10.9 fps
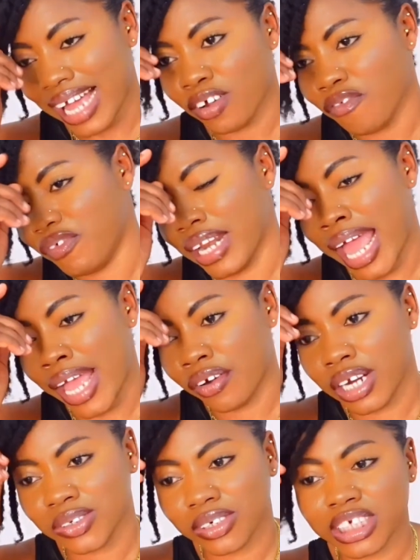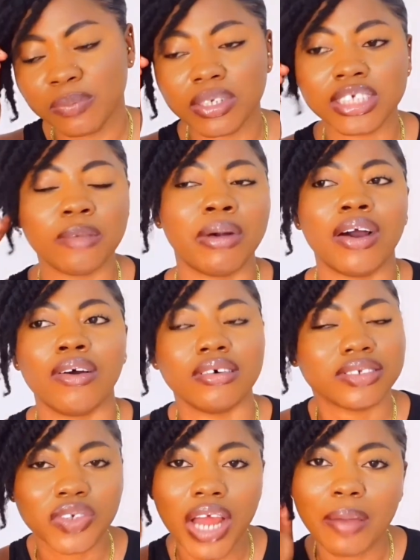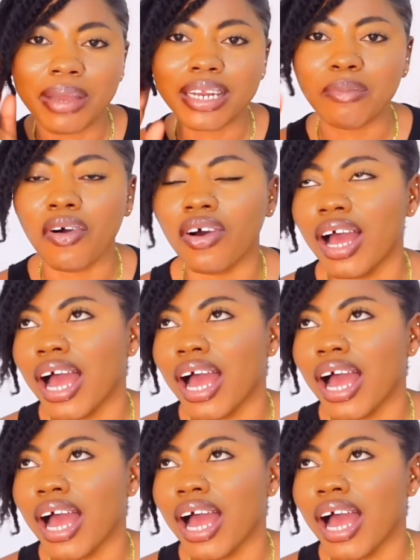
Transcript: I don't feel like relationship is about tribe anymore.